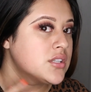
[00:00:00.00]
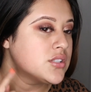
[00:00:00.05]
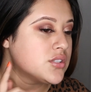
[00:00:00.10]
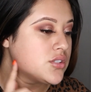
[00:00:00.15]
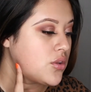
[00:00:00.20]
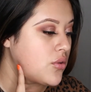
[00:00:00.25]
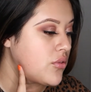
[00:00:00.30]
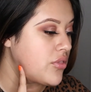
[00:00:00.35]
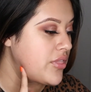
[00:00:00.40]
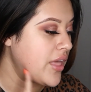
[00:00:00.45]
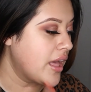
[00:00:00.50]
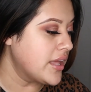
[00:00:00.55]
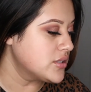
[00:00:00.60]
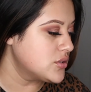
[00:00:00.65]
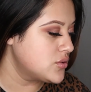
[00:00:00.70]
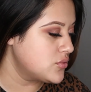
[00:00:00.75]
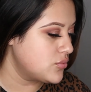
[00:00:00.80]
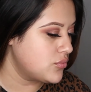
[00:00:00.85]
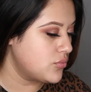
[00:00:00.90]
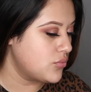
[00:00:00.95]
so
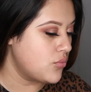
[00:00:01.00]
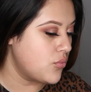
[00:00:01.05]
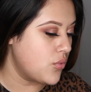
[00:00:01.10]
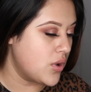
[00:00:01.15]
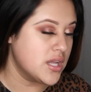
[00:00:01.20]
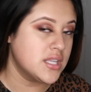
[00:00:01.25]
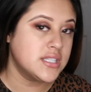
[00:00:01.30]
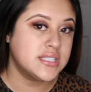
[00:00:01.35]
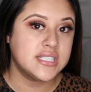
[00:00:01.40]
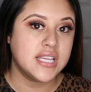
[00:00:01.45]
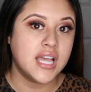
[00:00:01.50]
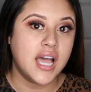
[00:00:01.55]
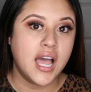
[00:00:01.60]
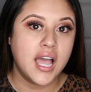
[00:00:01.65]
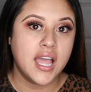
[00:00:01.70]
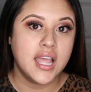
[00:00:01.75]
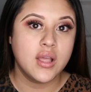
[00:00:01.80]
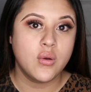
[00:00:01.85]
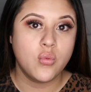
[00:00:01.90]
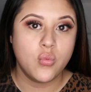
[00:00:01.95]
that's what
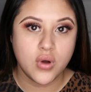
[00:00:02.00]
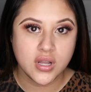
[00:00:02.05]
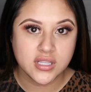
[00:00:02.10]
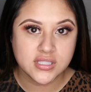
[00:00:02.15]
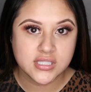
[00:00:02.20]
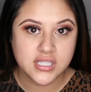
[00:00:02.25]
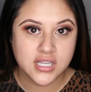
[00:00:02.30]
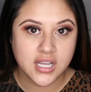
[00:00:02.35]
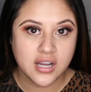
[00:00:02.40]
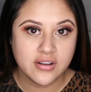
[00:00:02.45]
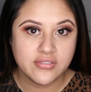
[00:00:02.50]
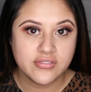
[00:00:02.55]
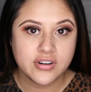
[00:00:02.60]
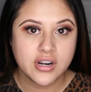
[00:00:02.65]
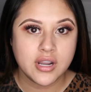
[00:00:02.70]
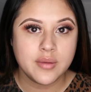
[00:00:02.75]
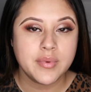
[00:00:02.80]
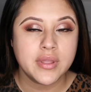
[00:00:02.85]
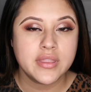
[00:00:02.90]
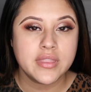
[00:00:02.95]
I want to cover
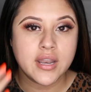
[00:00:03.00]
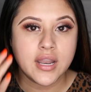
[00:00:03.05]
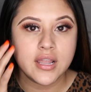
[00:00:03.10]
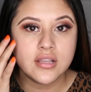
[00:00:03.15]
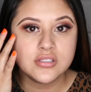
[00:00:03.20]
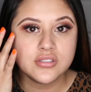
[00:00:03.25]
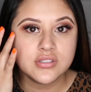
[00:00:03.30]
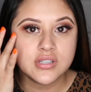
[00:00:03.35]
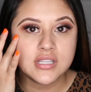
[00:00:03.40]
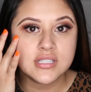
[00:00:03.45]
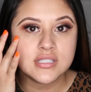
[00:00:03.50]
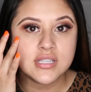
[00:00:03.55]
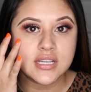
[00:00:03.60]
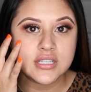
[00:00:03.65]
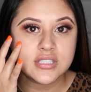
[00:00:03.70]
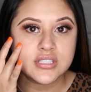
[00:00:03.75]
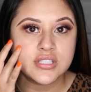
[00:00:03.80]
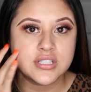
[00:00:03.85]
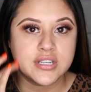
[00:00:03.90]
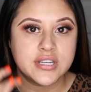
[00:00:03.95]
up. And then I also get
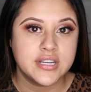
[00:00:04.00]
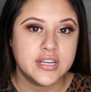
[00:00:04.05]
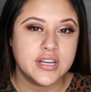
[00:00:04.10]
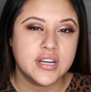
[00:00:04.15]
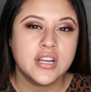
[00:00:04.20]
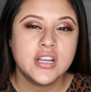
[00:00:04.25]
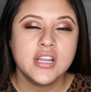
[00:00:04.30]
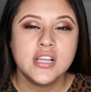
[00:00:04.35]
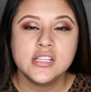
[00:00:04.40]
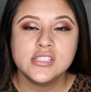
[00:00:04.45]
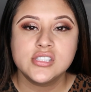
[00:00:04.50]
texture here.